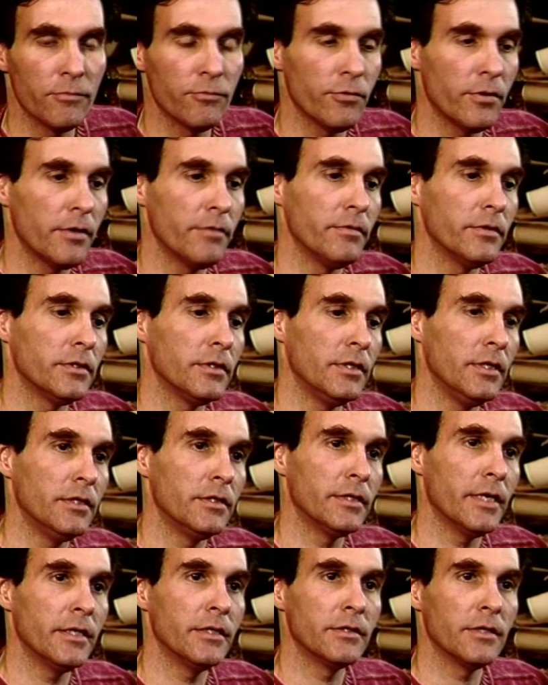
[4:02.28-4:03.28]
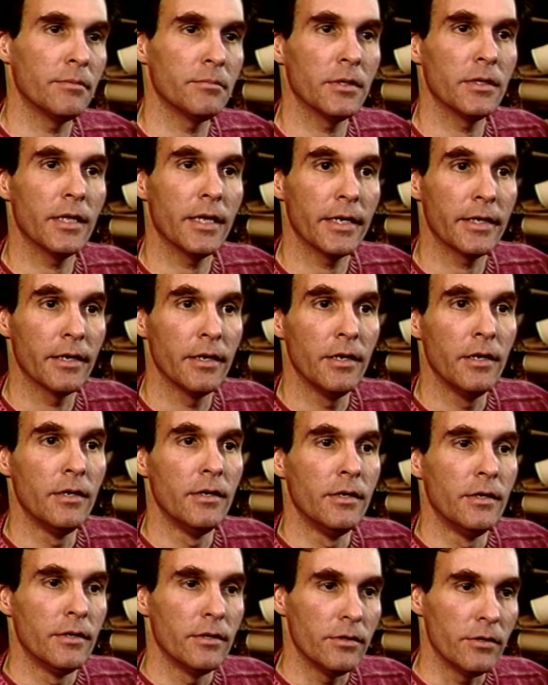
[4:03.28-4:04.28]
front of us and he said something like,
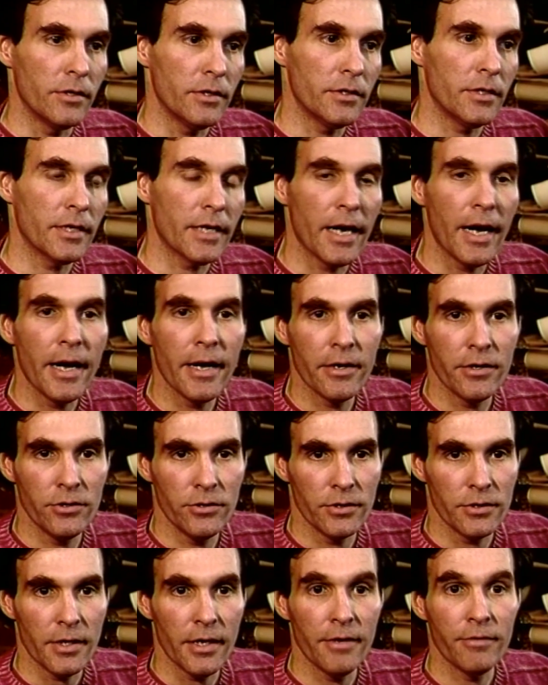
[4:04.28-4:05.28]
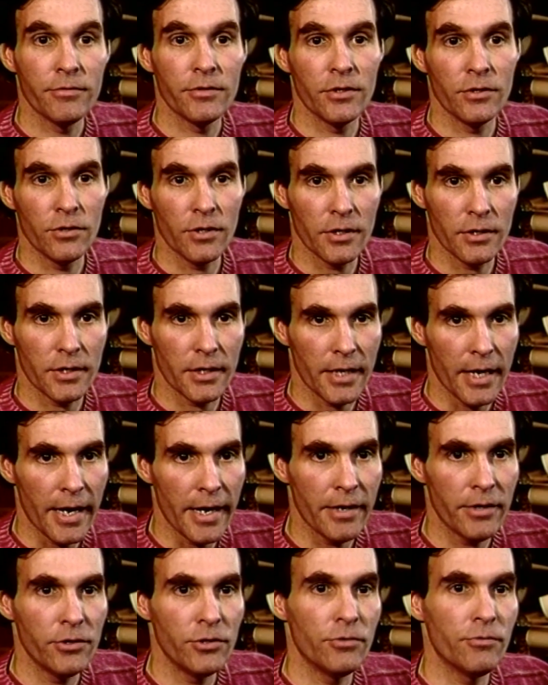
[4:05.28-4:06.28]
look at the guy on your left and look at the
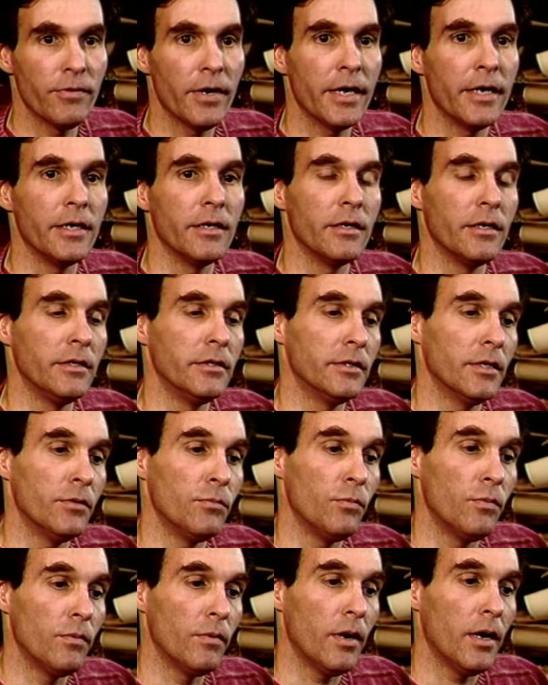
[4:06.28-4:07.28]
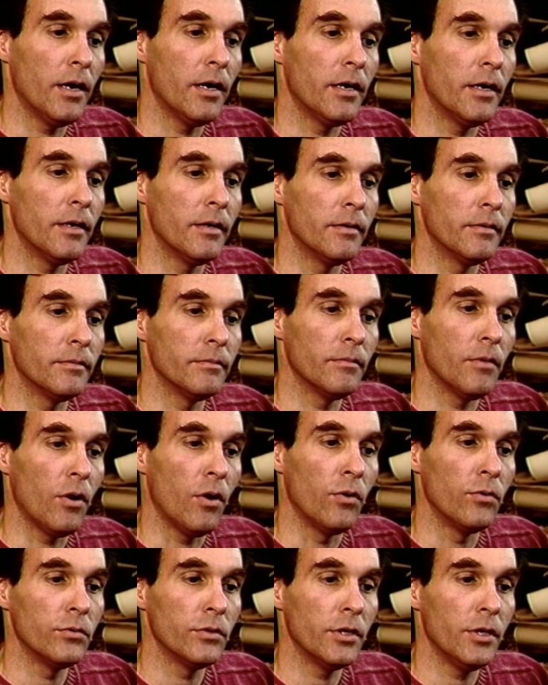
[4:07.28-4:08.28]
guy on your right. He said,
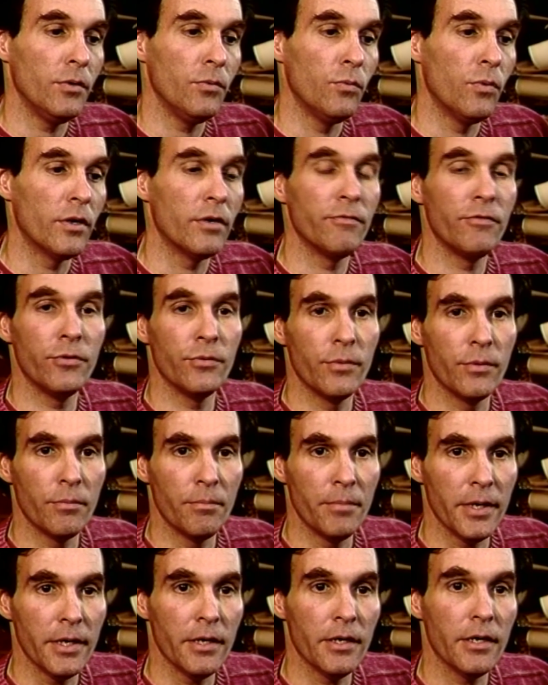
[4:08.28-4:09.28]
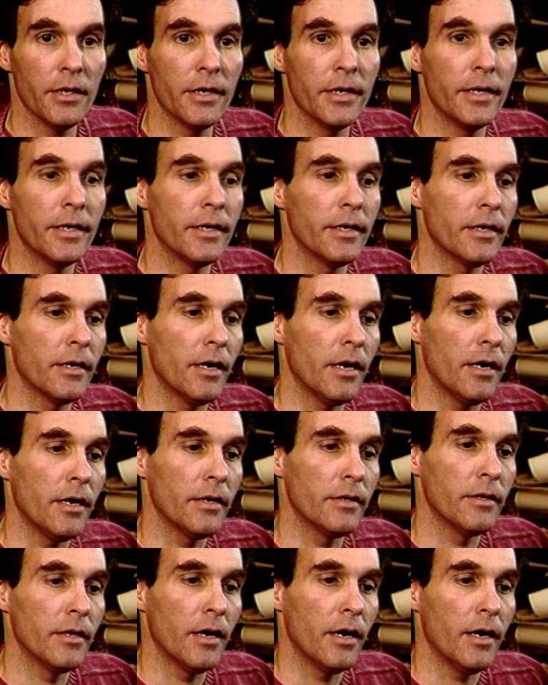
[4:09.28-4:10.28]
only one of you will be here
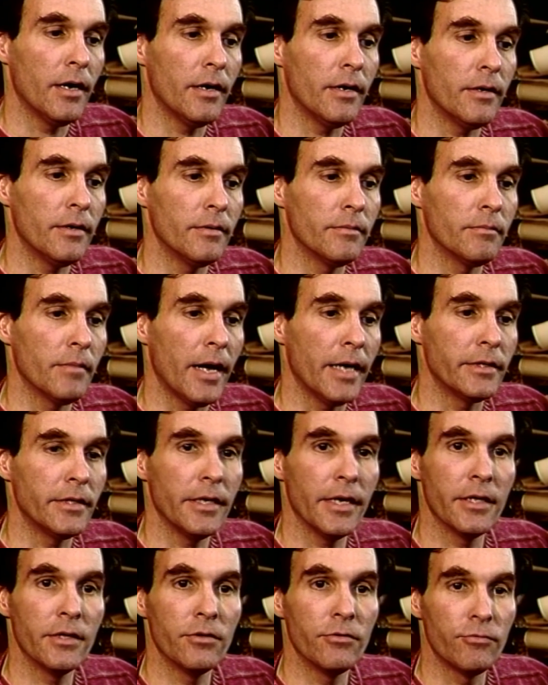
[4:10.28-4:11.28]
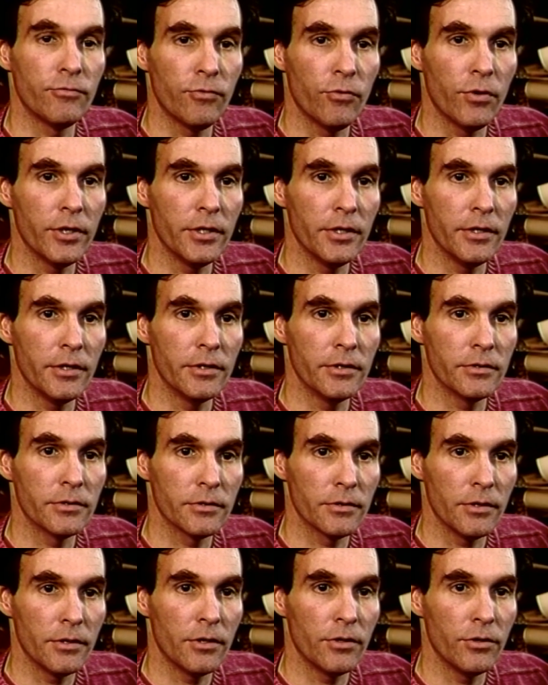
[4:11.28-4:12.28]
at the end of 4
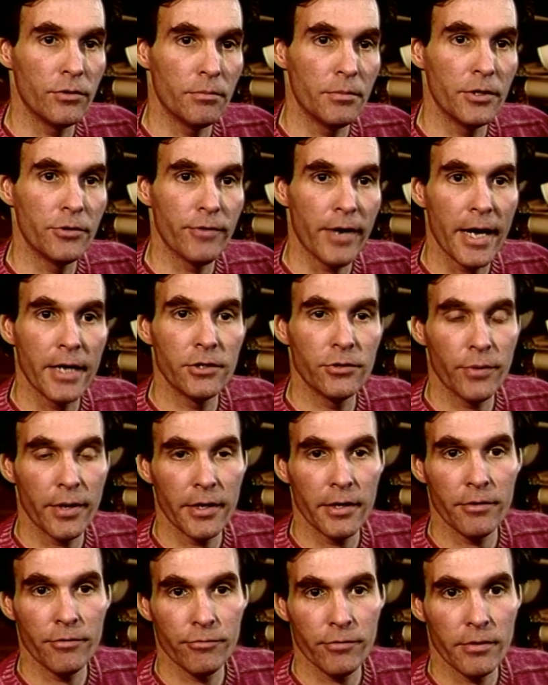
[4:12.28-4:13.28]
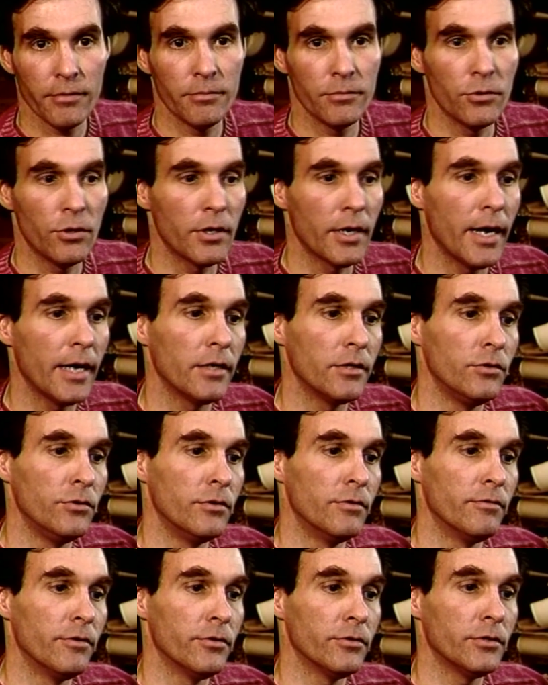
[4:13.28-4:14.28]
years. You know, you'll be graduating from Long Island
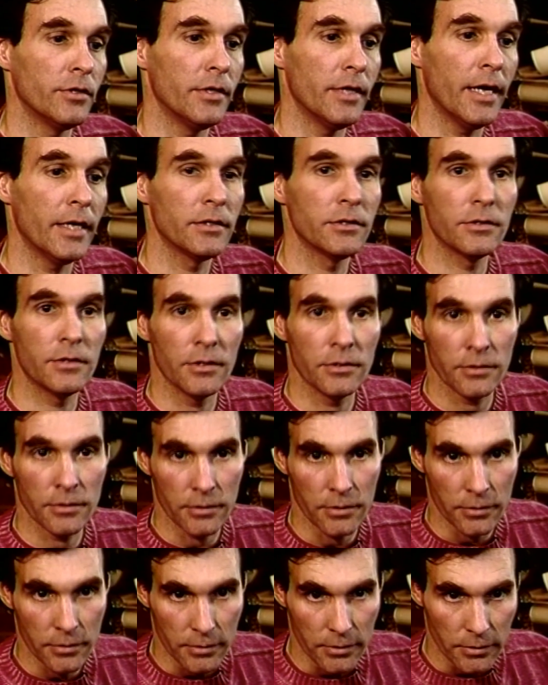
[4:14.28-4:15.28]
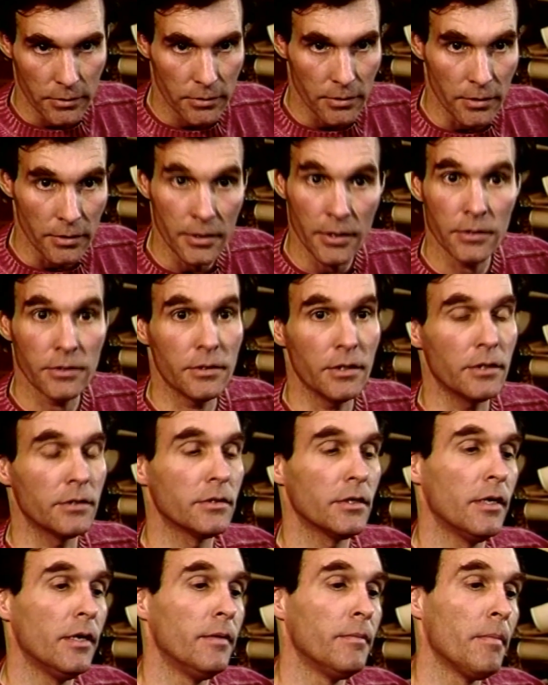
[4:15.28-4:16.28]
University. That's the statistics.
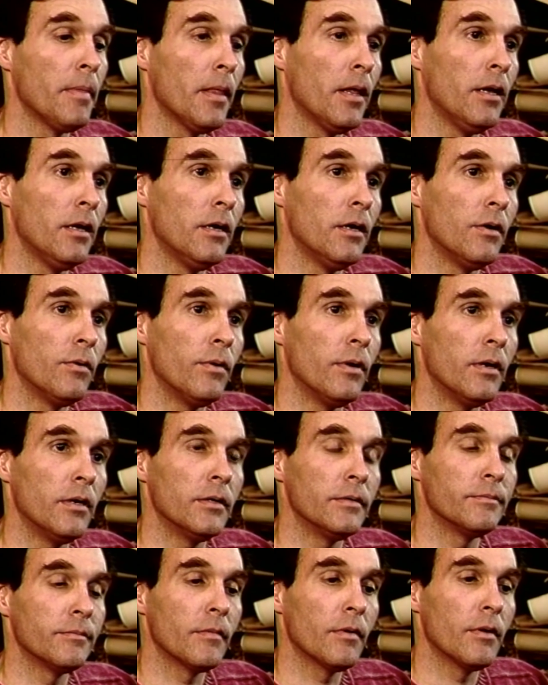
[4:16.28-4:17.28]
Well,